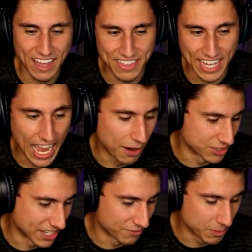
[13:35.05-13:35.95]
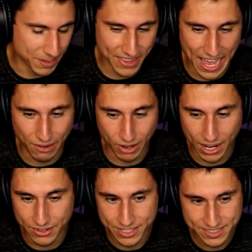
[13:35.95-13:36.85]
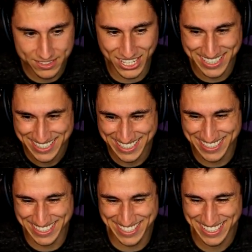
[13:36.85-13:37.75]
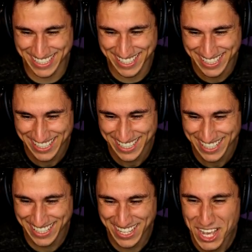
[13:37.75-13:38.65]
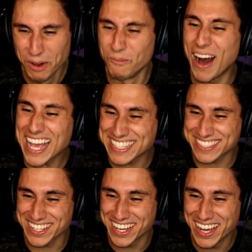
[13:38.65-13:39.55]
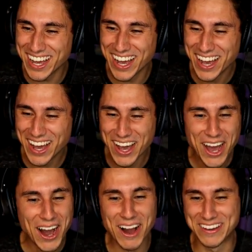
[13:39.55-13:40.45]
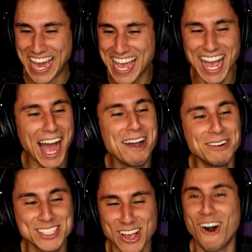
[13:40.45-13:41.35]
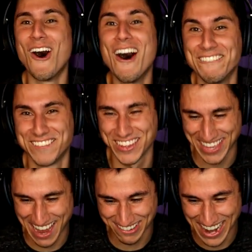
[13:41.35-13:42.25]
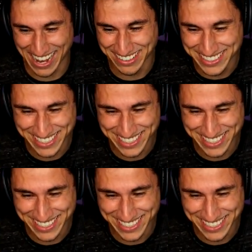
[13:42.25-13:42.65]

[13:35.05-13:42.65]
I think I was MVP that round. What the heck? What? You did nothing. Okay, I was awful that round.